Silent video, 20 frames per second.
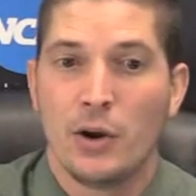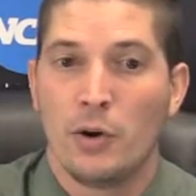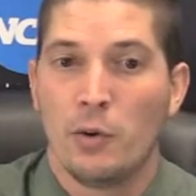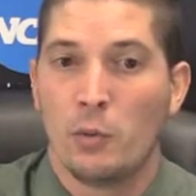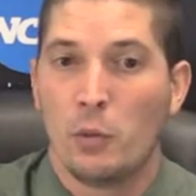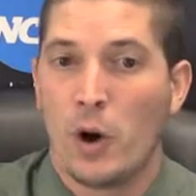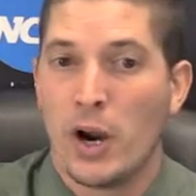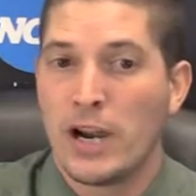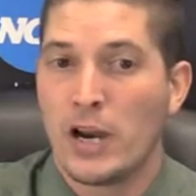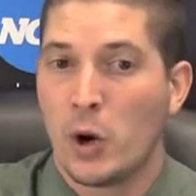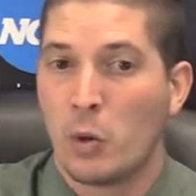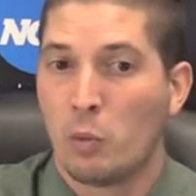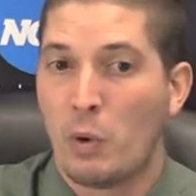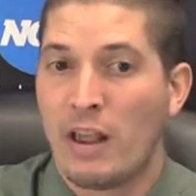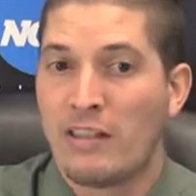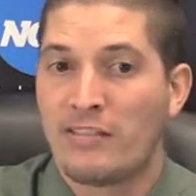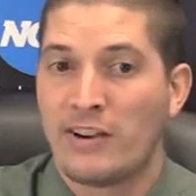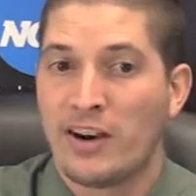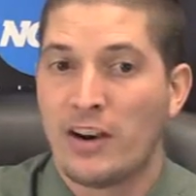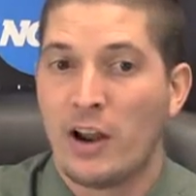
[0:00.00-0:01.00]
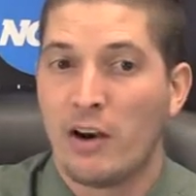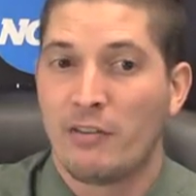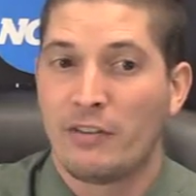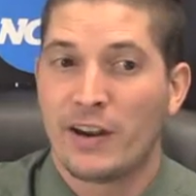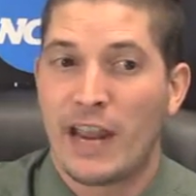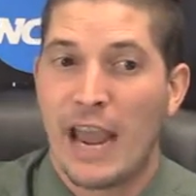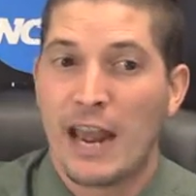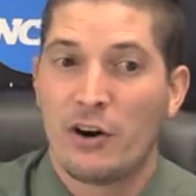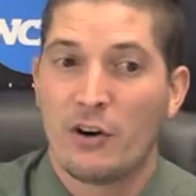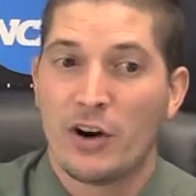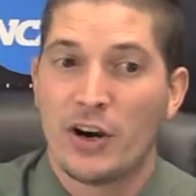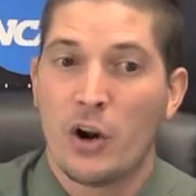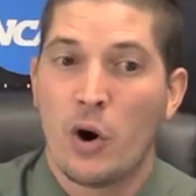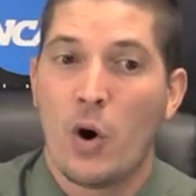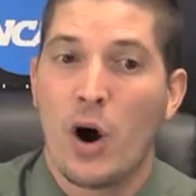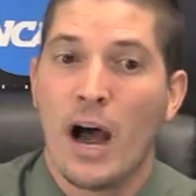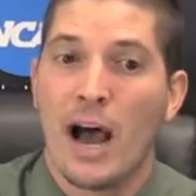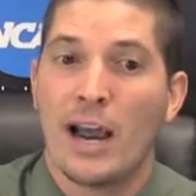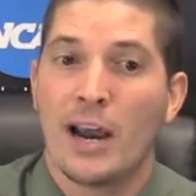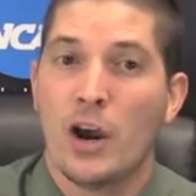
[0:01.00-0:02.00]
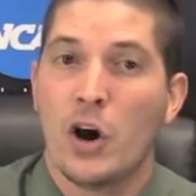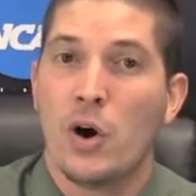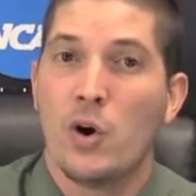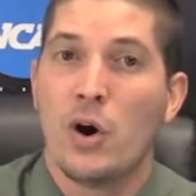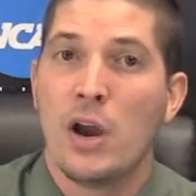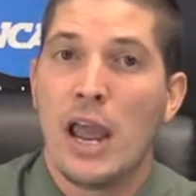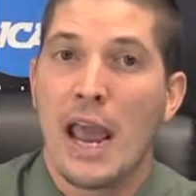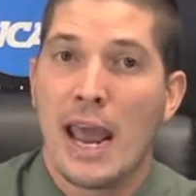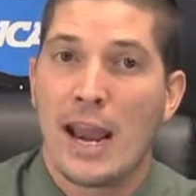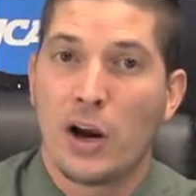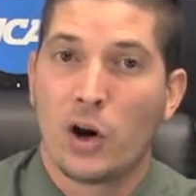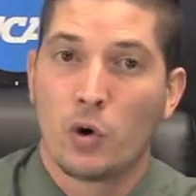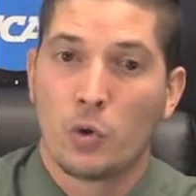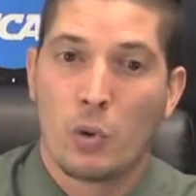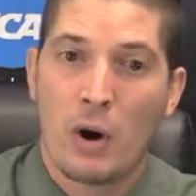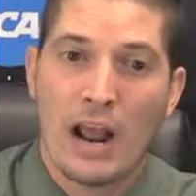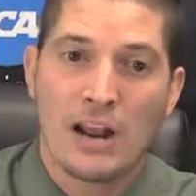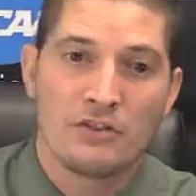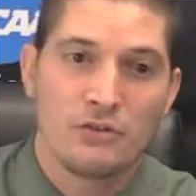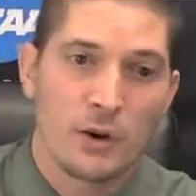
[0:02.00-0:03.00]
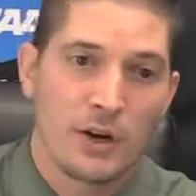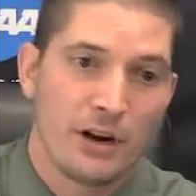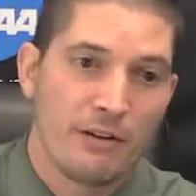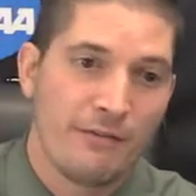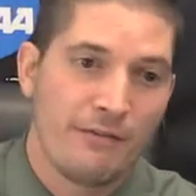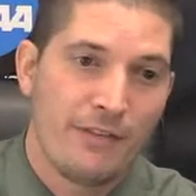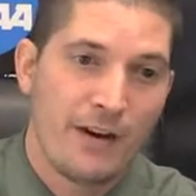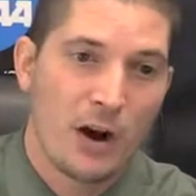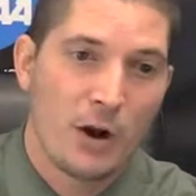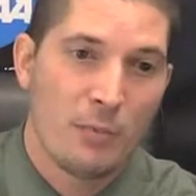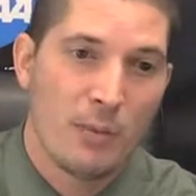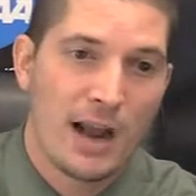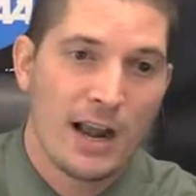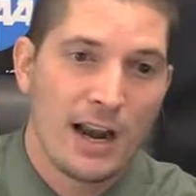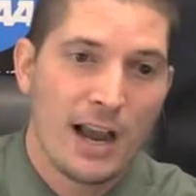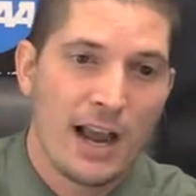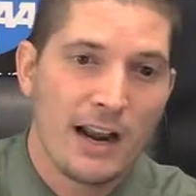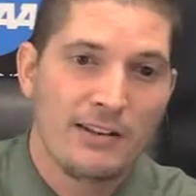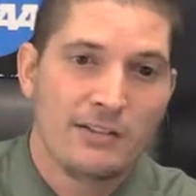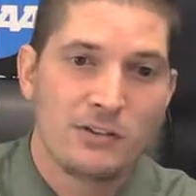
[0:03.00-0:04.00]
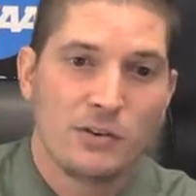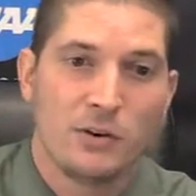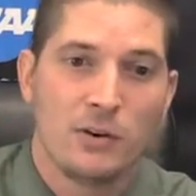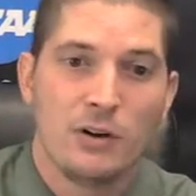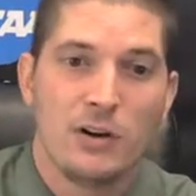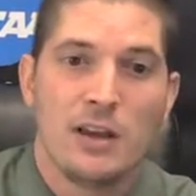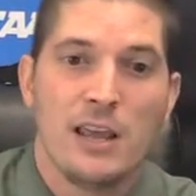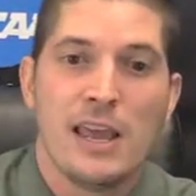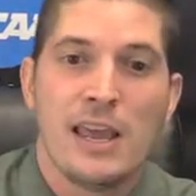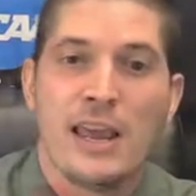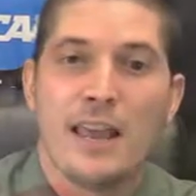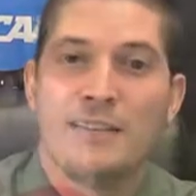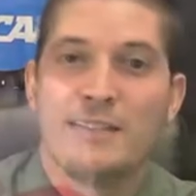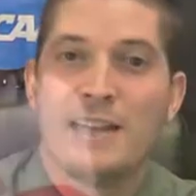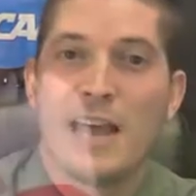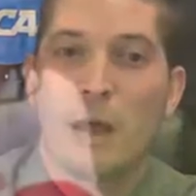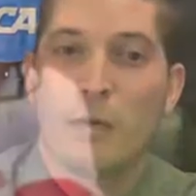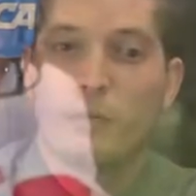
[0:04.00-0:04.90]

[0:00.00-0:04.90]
Wright, a resident of Kettering, Ohio, and a graduate of Fairmont High School, is now